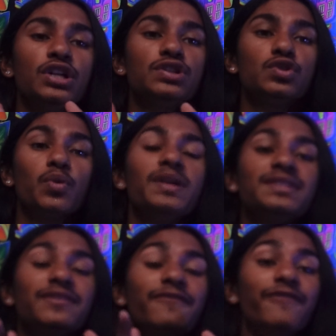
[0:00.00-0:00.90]
to
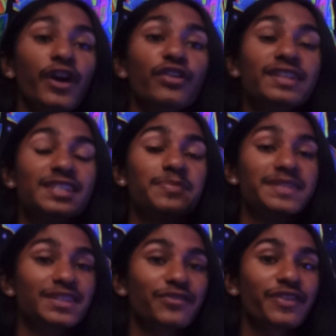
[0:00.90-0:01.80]
its very
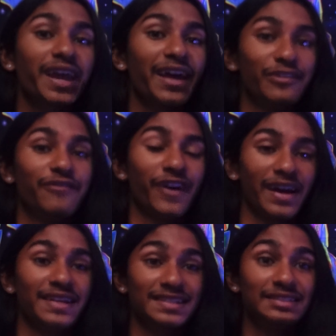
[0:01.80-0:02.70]
specific and
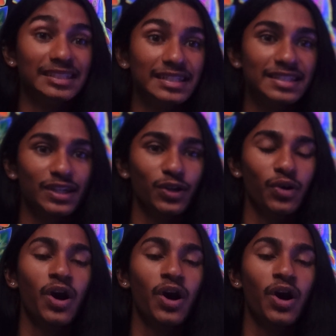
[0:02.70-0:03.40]
finest detail.